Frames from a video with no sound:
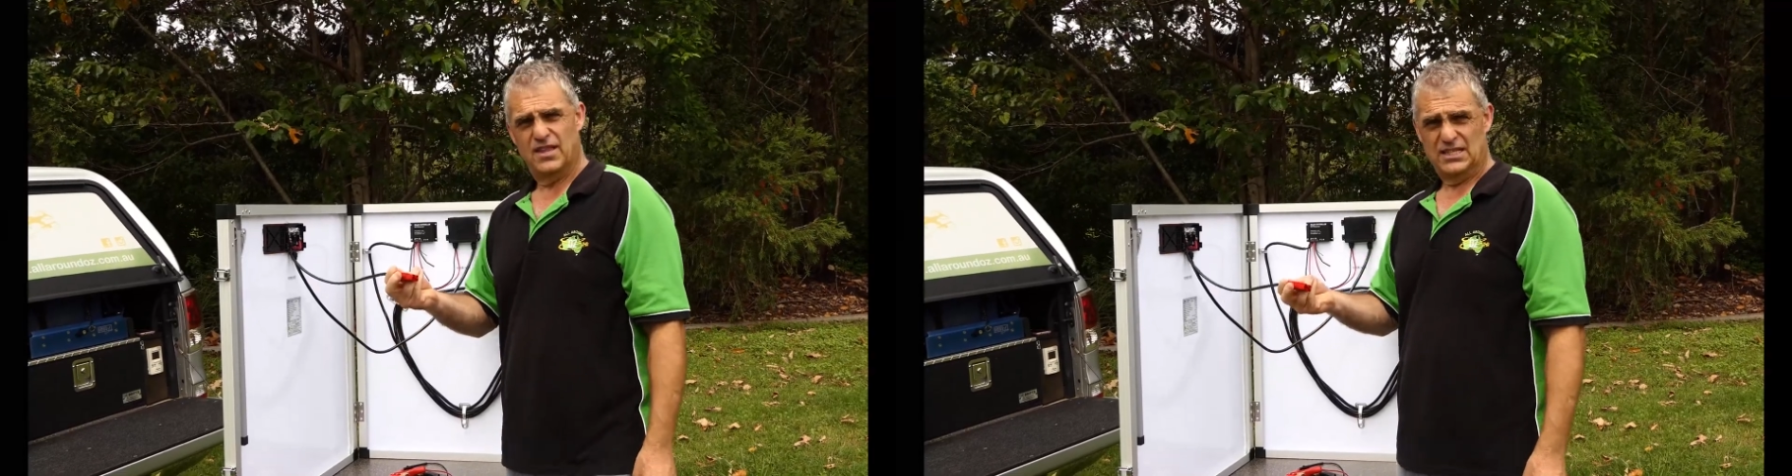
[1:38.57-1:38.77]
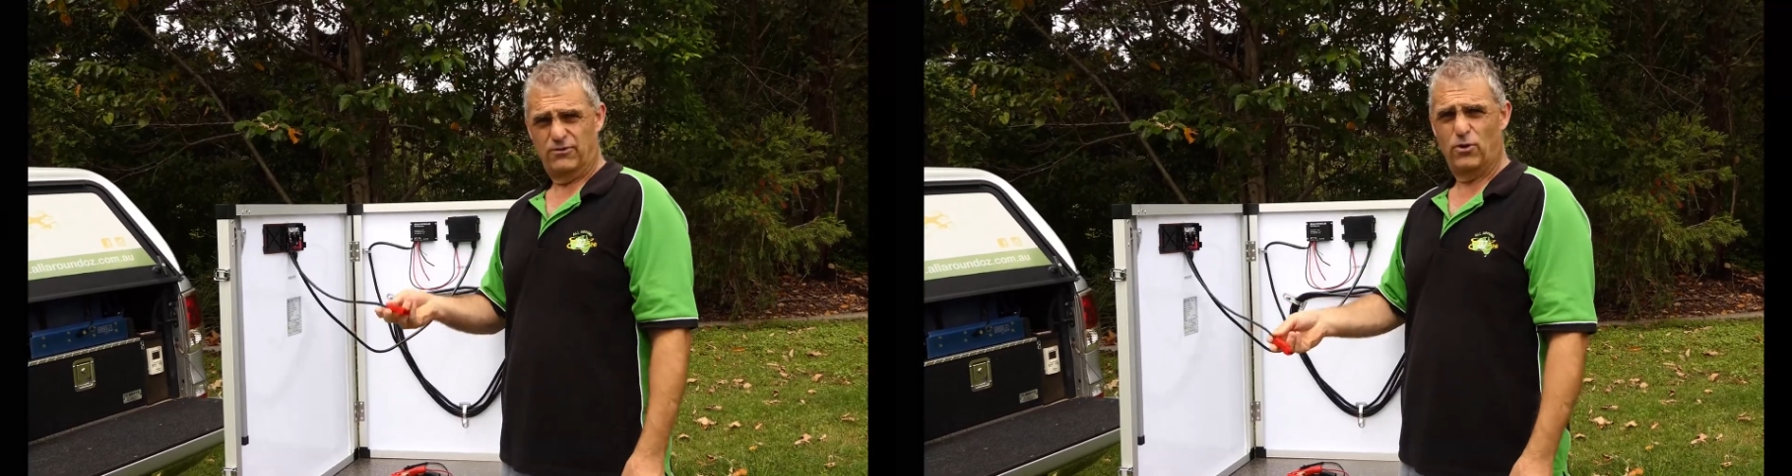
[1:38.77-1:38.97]

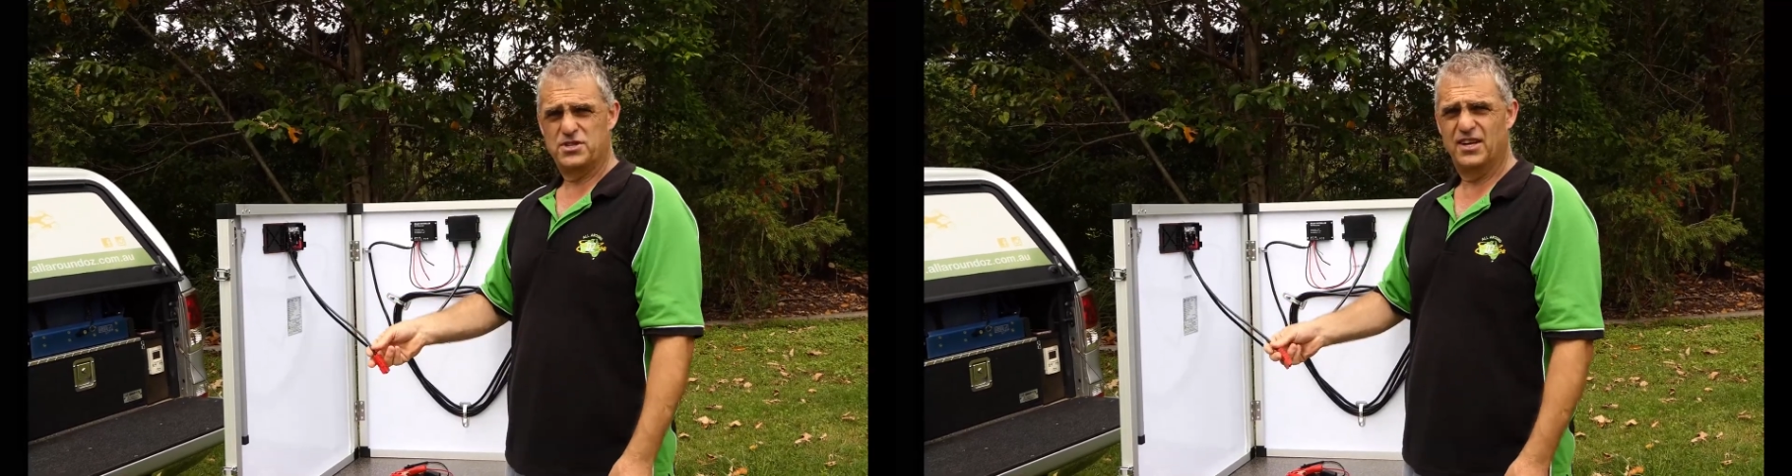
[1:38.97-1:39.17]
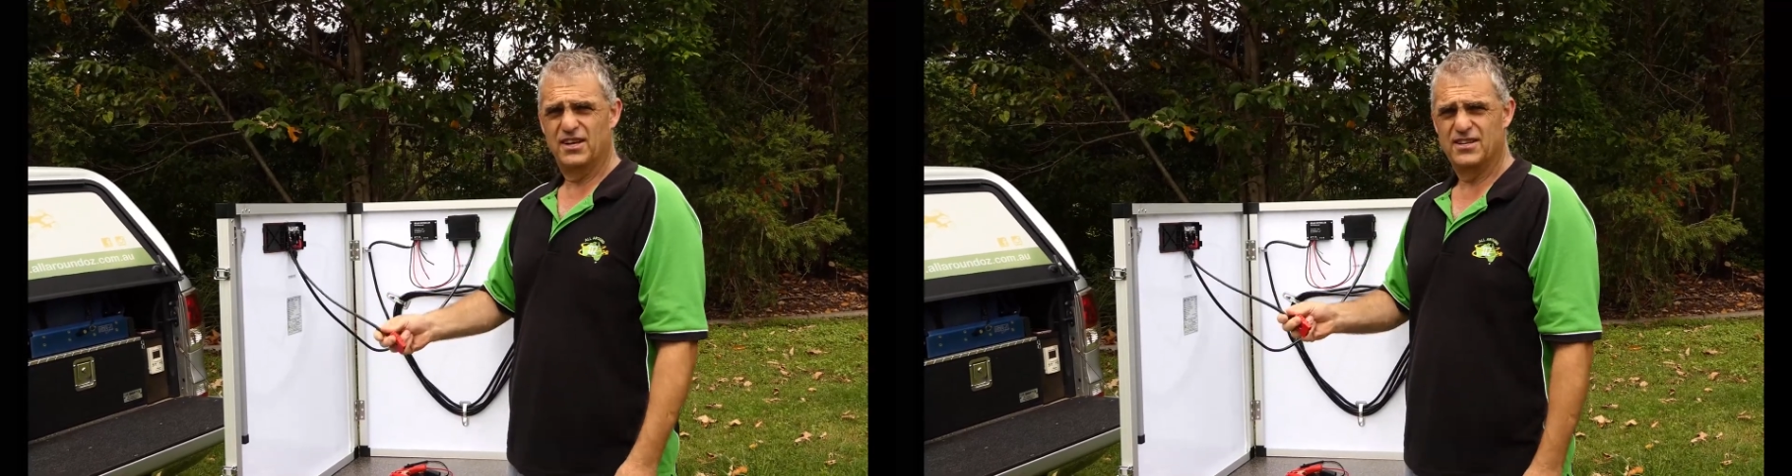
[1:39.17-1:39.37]
Thanks for
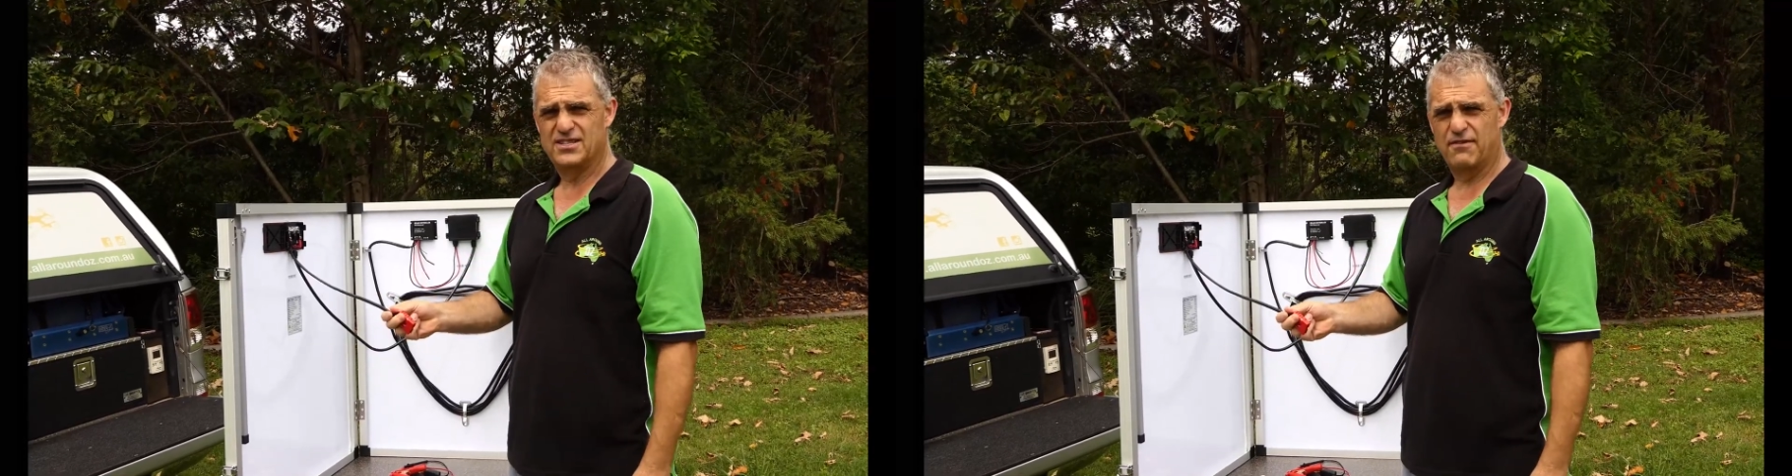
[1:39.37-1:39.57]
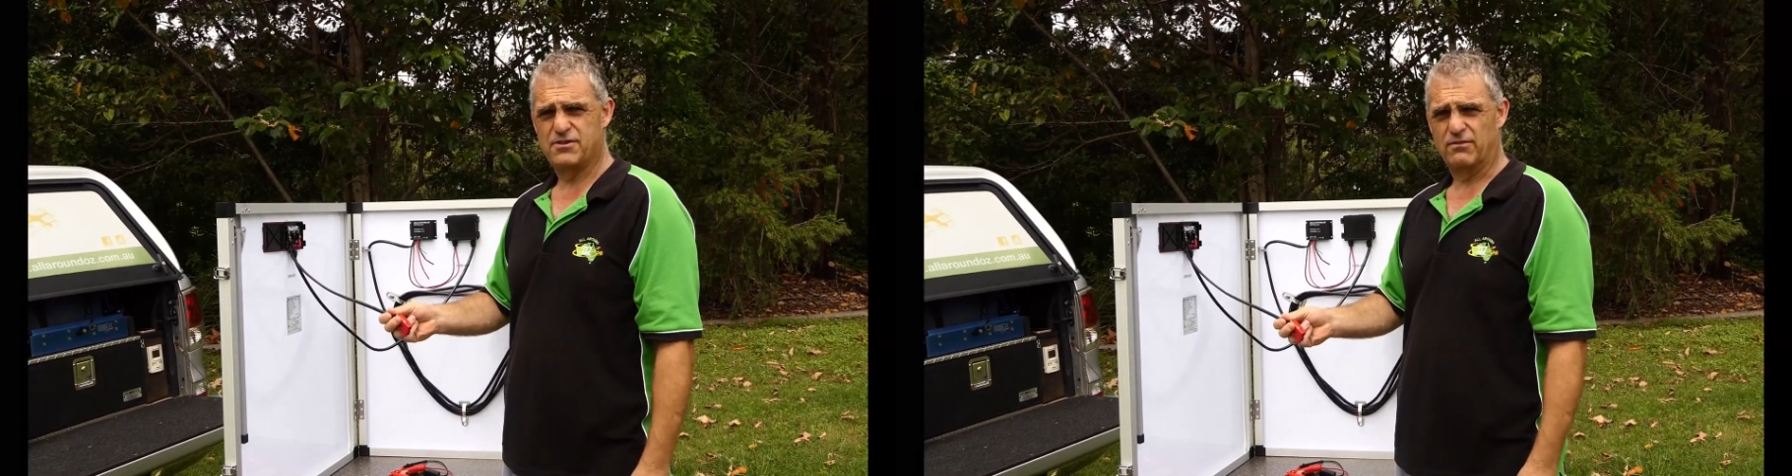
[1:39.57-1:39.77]
watching.
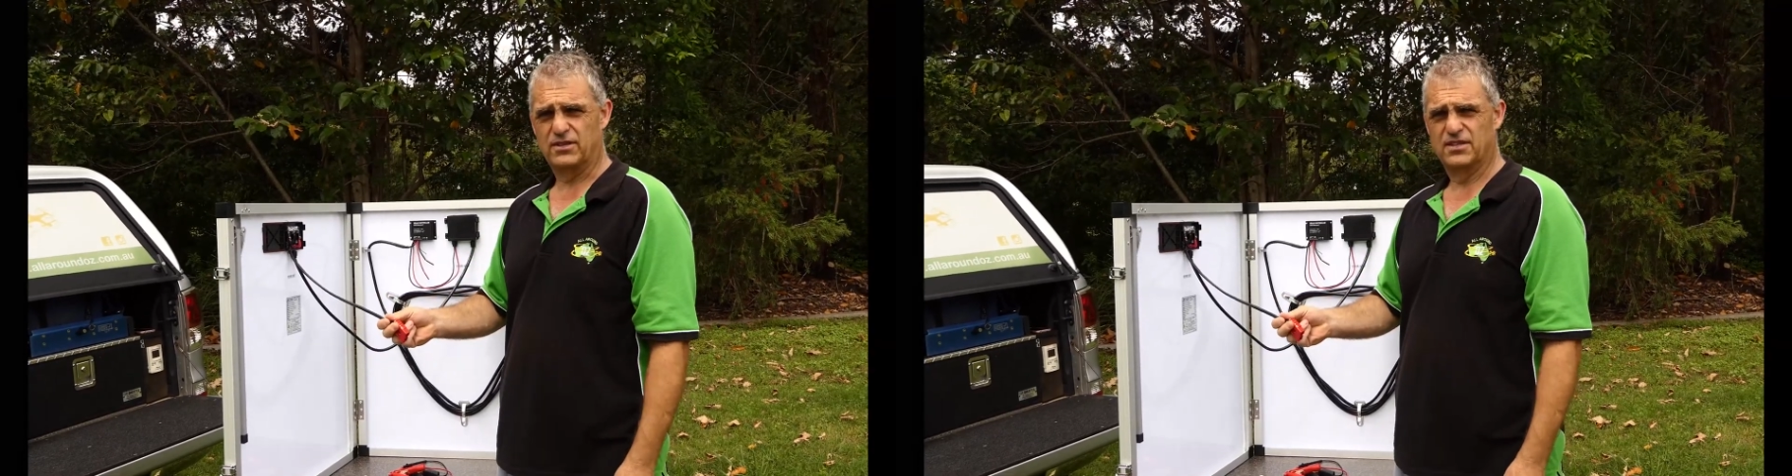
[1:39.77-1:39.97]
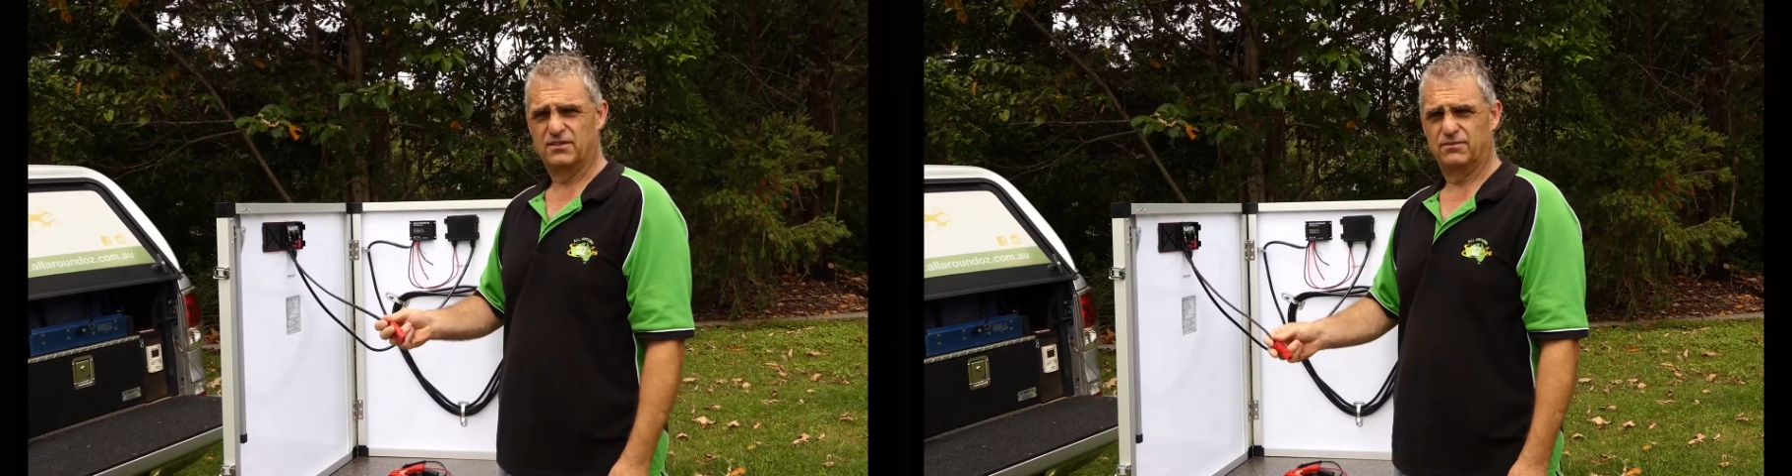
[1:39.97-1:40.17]
Safe
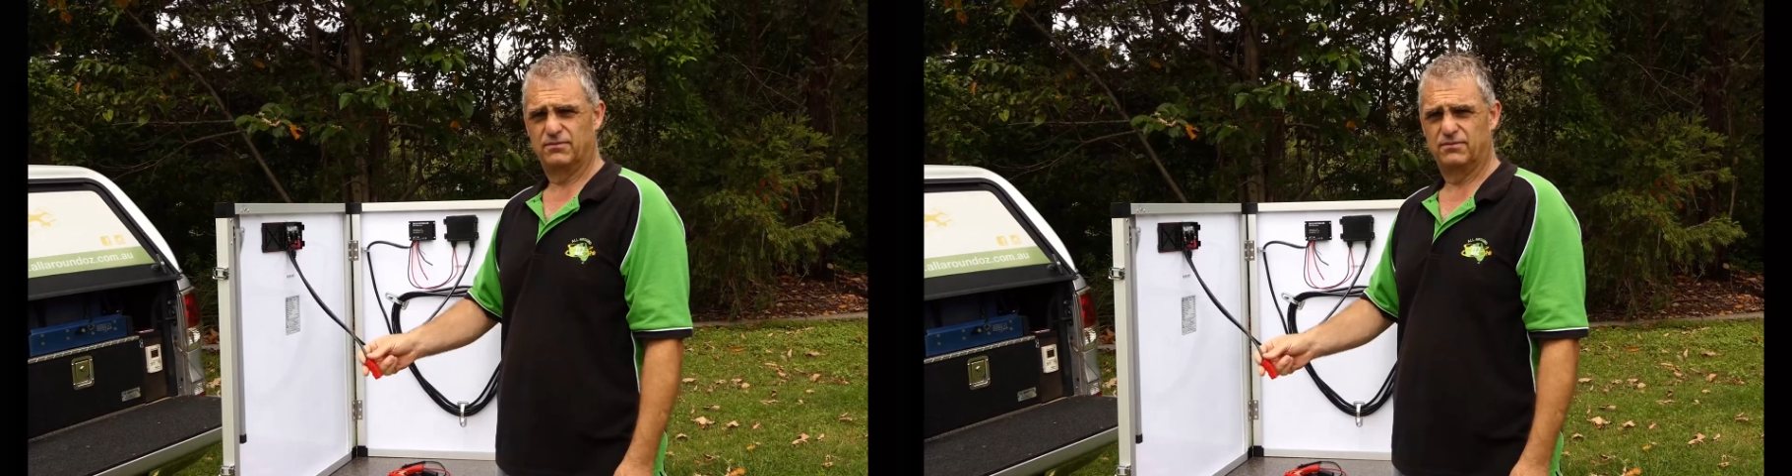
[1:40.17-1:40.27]
travels.